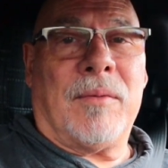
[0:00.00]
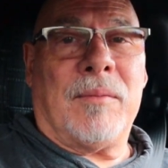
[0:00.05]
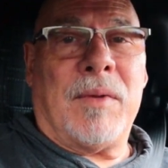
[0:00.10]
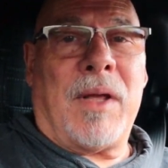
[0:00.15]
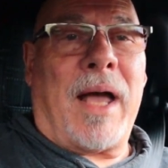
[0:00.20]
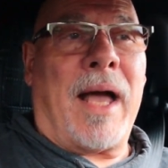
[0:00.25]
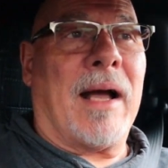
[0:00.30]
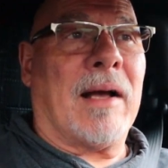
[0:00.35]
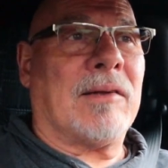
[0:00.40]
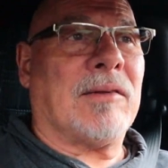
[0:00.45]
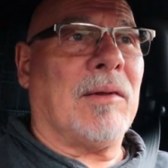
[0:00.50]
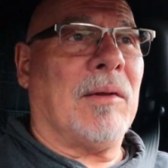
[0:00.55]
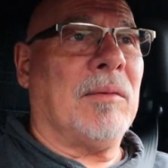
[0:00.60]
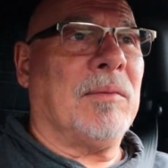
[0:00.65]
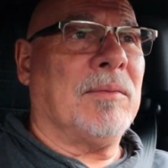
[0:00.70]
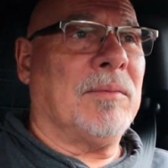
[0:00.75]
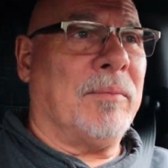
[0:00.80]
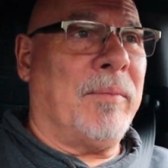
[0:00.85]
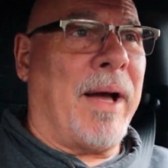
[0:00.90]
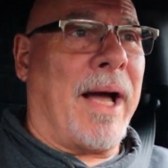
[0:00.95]
the axle
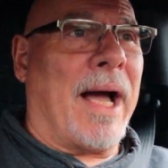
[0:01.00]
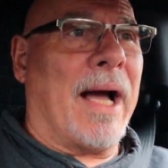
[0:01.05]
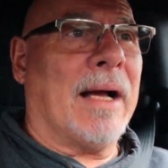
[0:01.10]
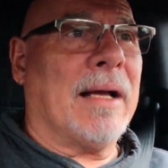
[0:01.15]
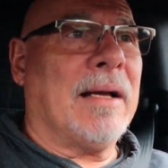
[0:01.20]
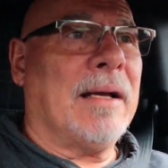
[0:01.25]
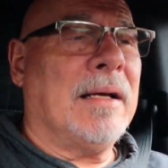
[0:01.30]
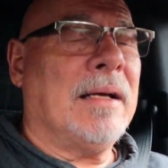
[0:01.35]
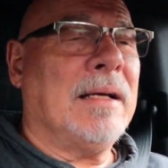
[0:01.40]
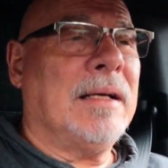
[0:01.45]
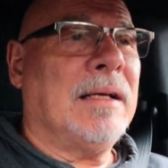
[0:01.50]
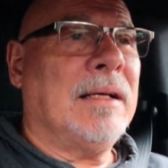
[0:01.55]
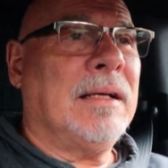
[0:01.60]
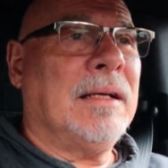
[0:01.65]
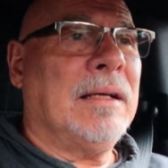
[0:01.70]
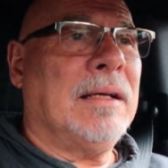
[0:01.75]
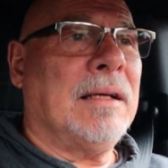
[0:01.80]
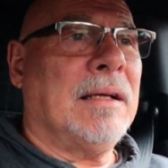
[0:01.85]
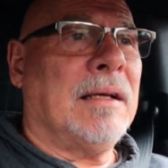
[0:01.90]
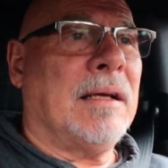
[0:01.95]
back,
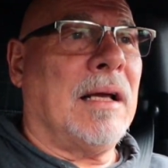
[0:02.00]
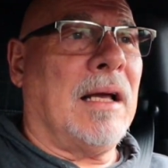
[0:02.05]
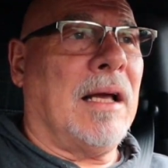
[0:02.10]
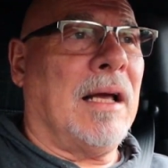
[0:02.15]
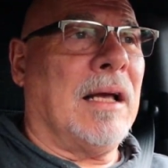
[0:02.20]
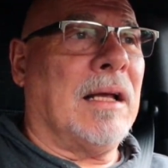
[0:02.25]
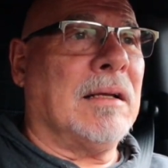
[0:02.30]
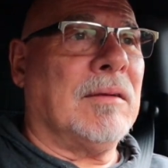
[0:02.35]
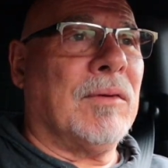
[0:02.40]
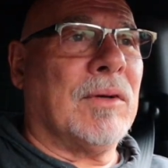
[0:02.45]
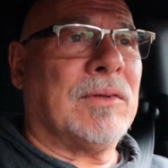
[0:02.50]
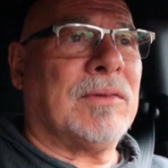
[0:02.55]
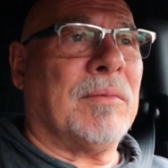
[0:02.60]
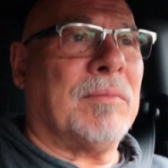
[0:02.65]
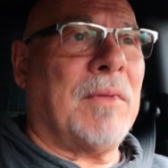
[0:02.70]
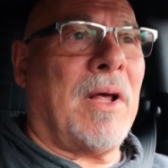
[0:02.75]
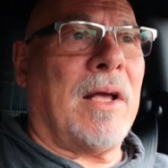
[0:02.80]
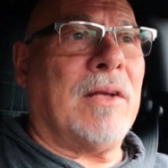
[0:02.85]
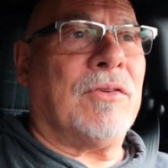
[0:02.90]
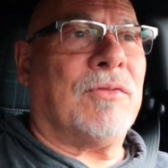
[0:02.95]
and with
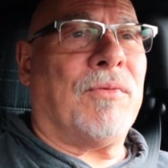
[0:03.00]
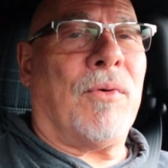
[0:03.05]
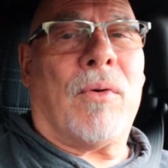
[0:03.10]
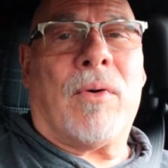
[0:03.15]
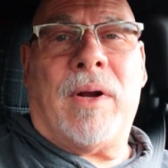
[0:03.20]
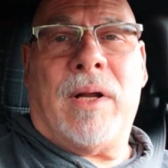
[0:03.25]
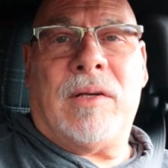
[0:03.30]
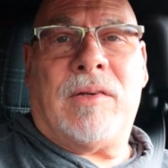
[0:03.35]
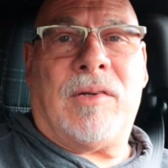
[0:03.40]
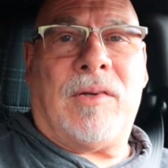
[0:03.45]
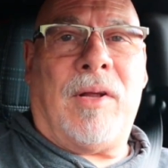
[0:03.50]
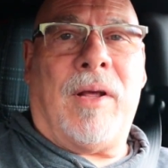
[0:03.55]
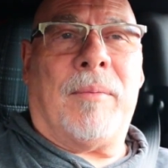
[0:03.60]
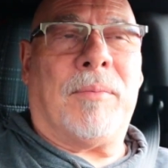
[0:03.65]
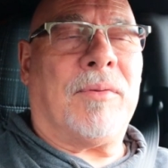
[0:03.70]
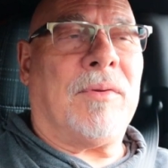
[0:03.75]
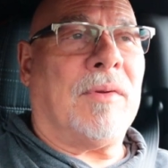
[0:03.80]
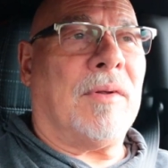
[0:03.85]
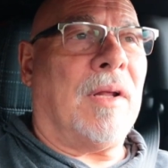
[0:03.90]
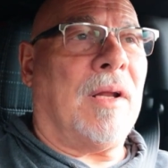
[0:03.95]
some nice 4-inch
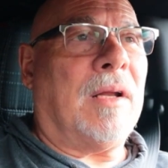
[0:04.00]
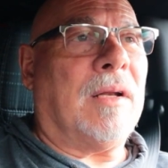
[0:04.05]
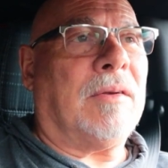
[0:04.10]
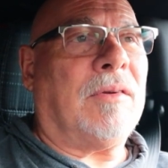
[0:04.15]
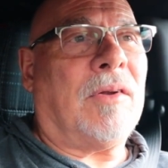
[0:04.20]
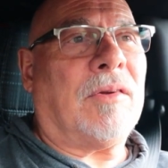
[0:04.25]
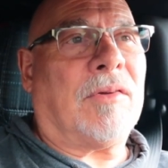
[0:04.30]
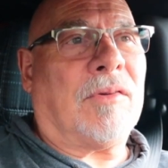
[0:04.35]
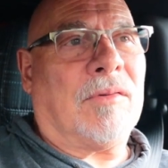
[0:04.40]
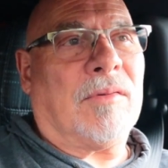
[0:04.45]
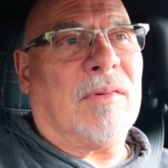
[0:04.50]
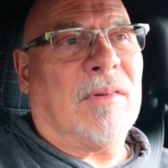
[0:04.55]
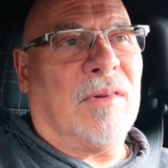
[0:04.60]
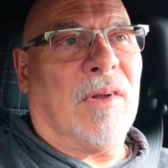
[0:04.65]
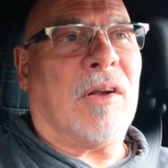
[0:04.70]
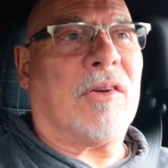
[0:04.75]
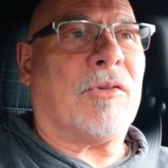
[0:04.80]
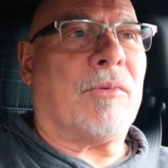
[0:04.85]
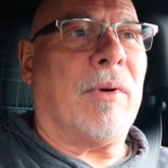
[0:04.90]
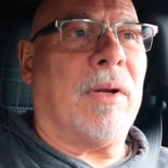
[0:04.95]
tips, and it just
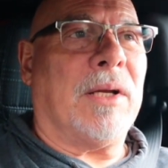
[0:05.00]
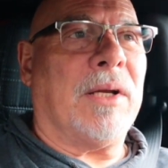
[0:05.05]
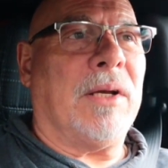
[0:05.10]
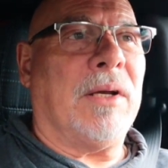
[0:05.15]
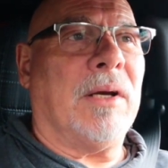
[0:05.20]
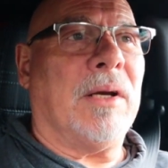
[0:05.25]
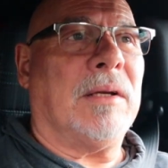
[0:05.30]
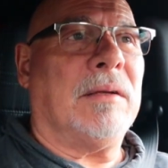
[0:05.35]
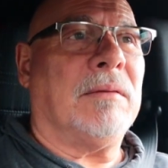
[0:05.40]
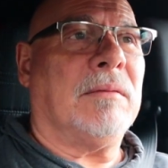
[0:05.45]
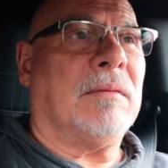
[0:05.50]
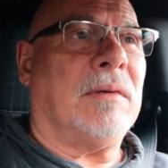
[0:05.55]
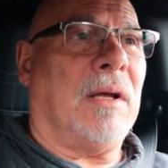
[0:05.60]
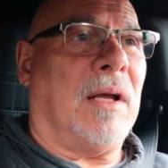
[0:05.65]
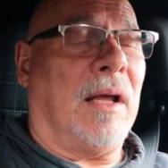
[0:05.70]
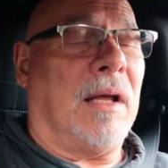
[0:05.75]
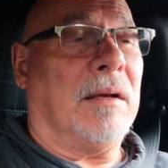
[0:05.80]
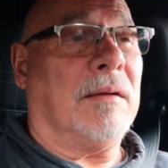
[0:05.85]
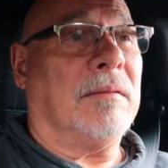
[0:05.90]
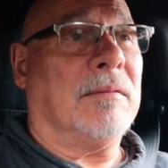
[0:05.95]
looks really good,
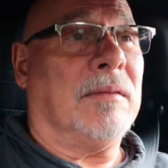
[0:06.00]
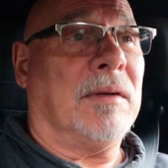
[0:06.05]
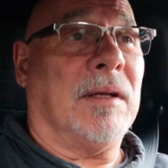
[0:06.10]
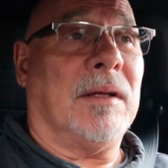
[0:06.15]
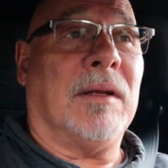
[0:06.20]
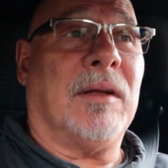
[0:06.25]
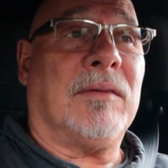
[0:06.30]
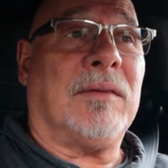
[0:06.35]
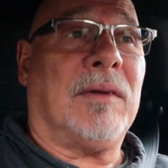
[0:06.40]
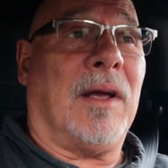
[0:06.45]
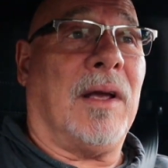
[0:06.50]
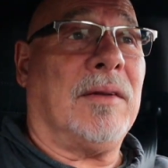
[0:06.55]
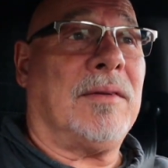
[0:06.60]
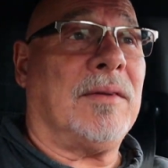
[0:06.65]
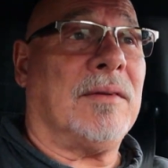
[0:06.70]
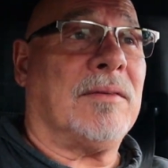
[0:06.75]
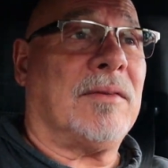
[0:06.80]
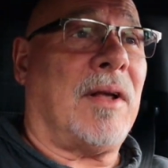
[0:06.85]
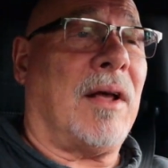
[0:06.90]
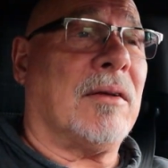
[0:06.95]
and in this case
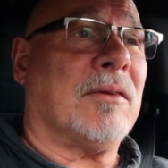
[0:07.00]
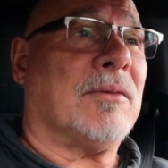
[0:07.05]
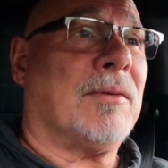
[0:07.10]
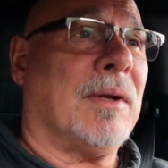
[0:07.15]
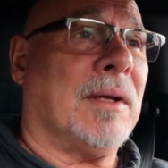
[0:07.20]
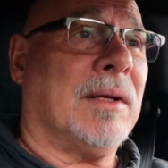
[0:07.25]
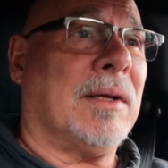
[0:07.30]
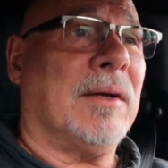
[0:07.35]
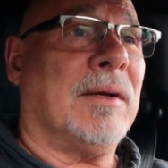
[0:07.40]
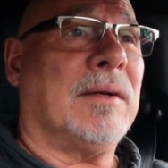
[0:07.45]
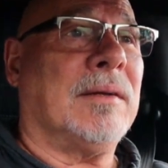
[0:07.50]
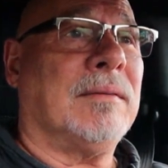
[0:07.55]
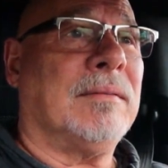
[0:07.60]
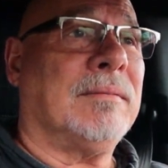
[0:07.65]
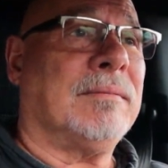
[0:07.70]
it sounds really good.